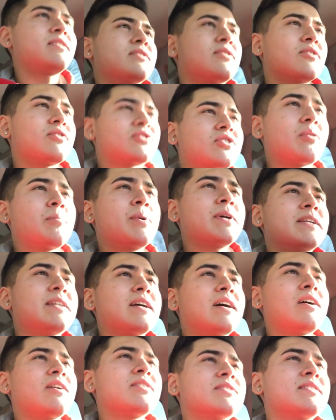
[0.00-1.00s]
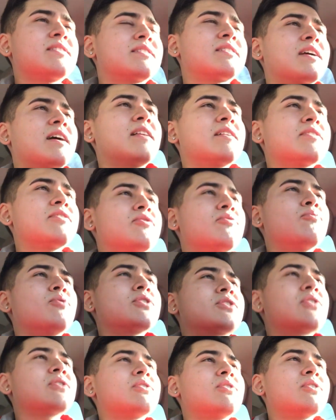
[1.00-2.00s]
So somebody else is telling you
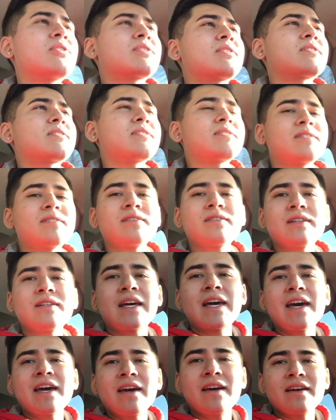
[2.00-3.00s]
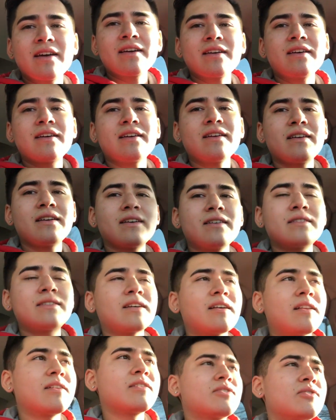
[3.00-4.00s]
what to look at and
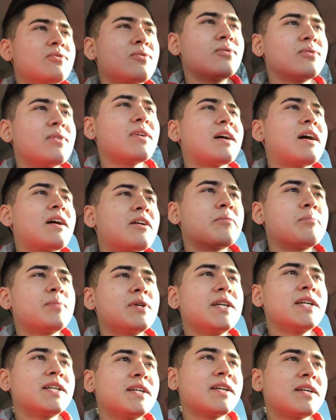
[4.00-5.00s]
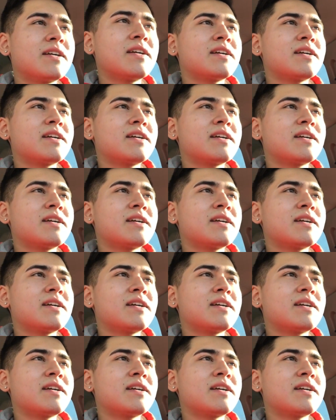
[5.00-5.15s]
telling you how to be.